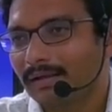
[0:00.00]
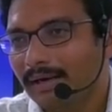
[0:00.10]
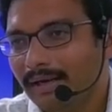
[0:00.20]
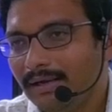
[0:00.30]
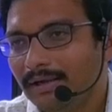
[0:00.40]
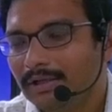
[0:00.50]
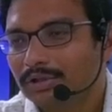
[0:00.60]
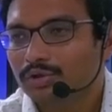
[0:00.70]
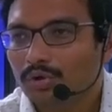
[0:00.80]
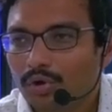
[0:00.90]
Right?
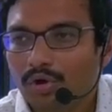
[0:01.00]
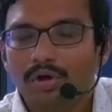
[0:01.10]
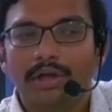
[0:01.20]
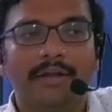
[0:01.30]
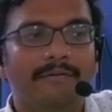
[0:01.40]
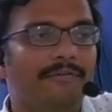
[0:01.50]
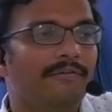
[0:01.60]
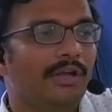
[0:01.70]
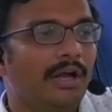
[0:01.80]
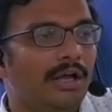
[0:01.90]
So if
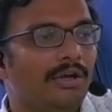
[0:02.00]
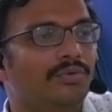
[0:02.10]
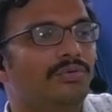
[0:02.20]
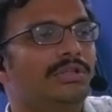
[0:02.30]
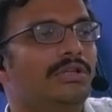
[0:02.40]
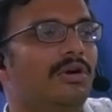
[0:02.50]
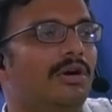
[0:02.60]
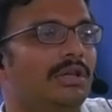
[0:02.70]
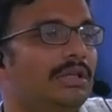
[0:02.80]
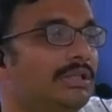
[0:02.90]
we are using
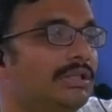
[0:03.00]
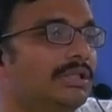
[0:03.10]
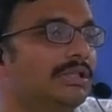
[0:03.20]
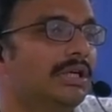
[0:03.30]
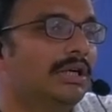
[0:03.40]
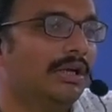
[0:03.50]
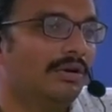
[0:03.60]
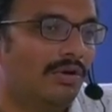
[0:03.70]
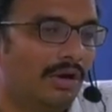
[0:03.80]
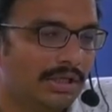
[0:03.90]
all these digital
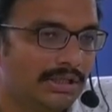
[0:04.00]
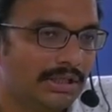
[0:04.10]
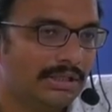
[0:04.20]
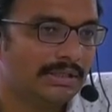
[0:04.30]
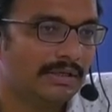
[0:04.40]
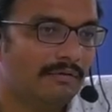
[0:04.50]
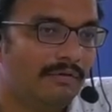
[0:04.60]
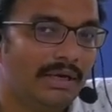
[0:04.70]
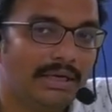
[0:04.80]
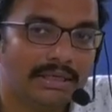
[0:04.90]
technologies,
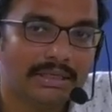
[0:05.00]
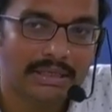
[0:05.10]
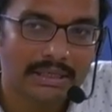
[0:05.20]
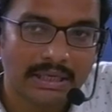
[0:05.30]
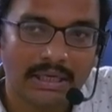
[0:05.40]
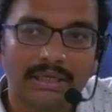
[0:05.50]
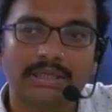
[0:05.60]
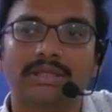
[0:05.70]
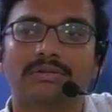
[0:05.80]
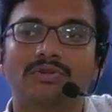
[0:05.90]
will it
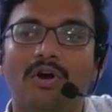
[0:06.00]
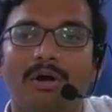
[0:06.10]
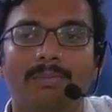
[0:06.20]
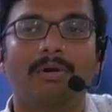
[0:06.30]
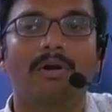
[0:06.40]
create job